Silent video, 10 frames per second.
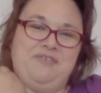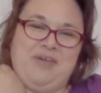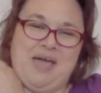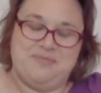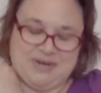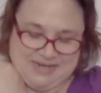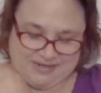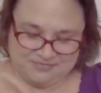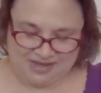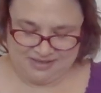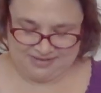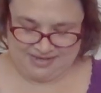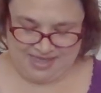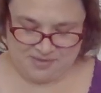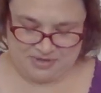of fabric. Well,
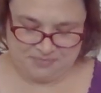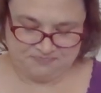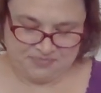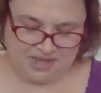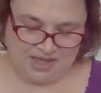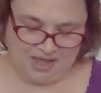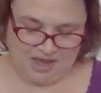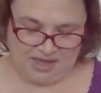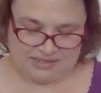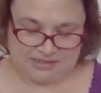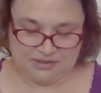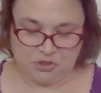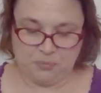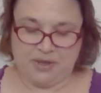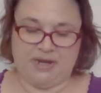it came in. It's a
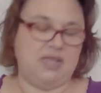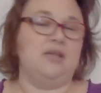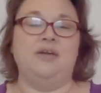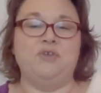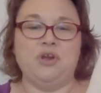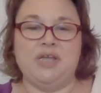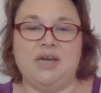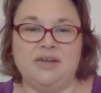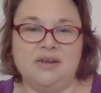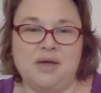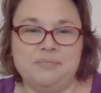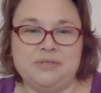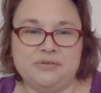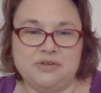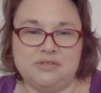Little Bunny. I've already cut it up.
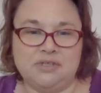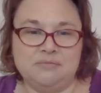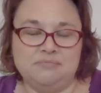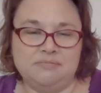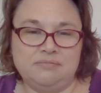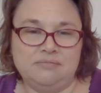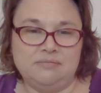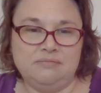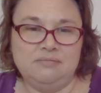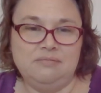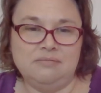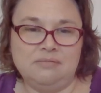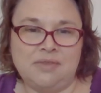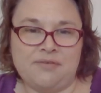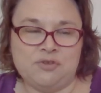So here's the
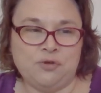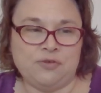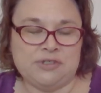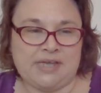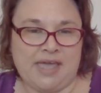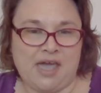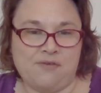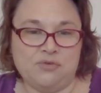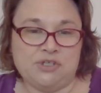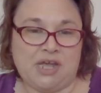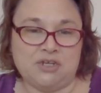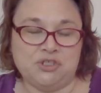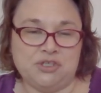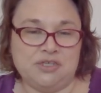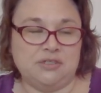leftovers I have, which
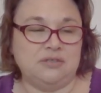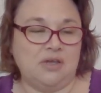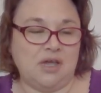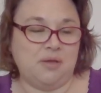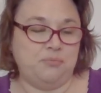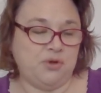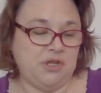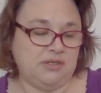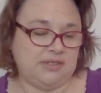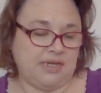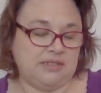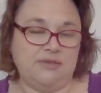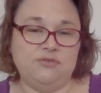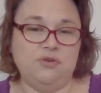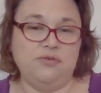actually is uh, pretty good size
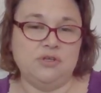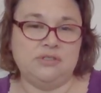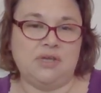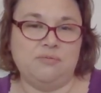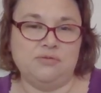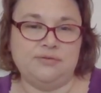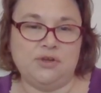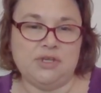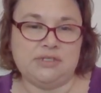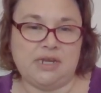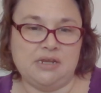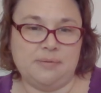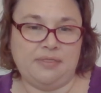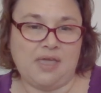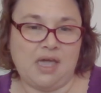leftovers. I was very excited
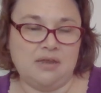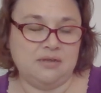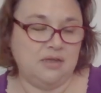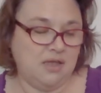about that.